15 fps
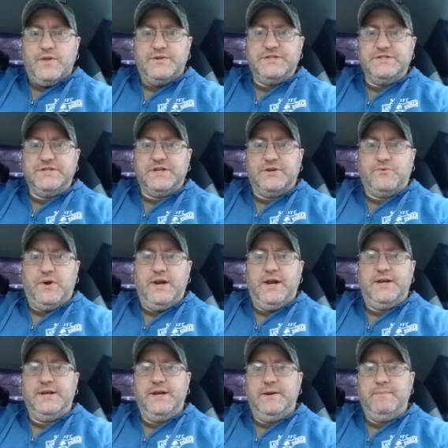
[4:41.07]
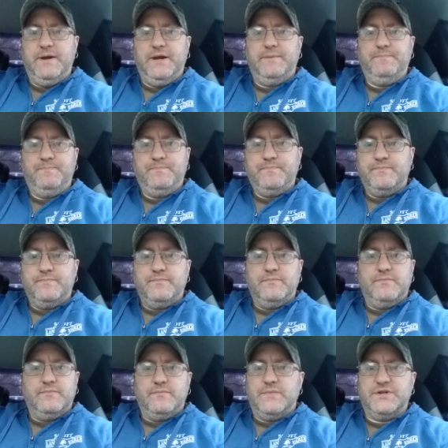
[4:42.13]
Sounds like a great idea to me.
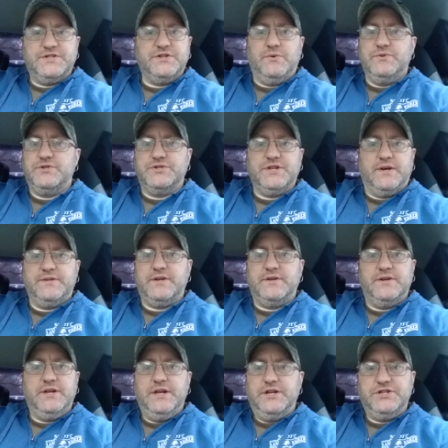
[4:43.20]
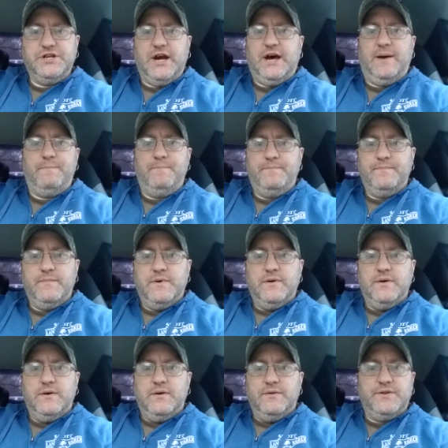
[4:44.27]
There's soldiers out there that need a job.
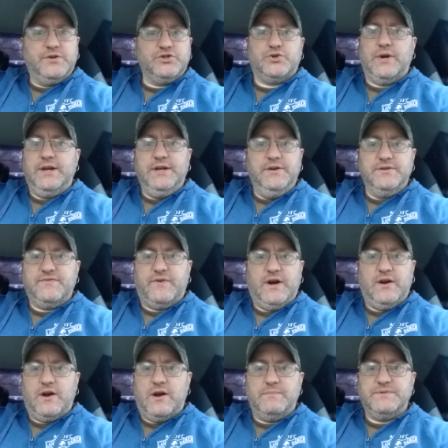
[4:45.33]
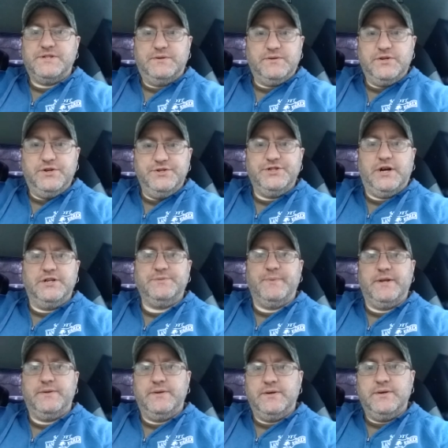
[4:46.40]
They're trained to use firearms and good judgment.